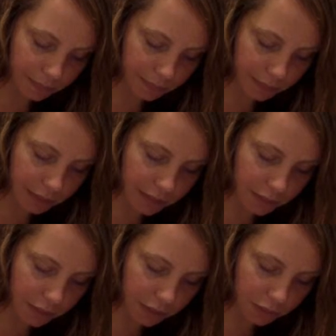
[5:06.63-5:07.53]
Because
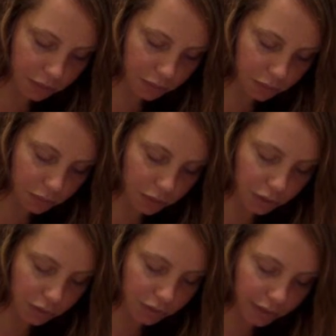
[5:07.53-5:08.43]
when you
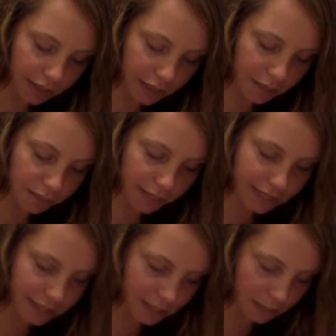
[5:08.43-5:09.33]
really
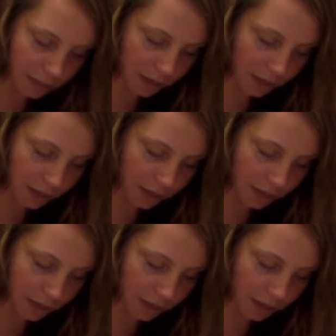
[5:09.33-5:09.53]
embrace this more